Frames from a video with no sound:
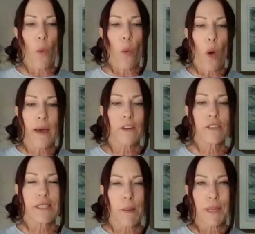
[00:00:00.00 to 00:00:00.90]
what are
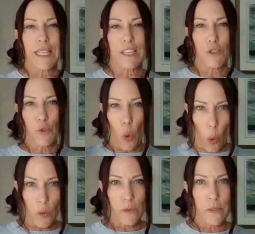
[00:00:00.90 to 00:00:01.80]
some of these
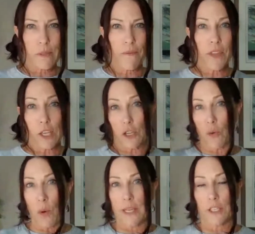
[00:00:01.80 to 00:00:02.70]
goals that
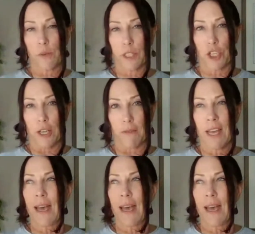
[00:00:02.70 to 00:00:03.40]
you want to achieve?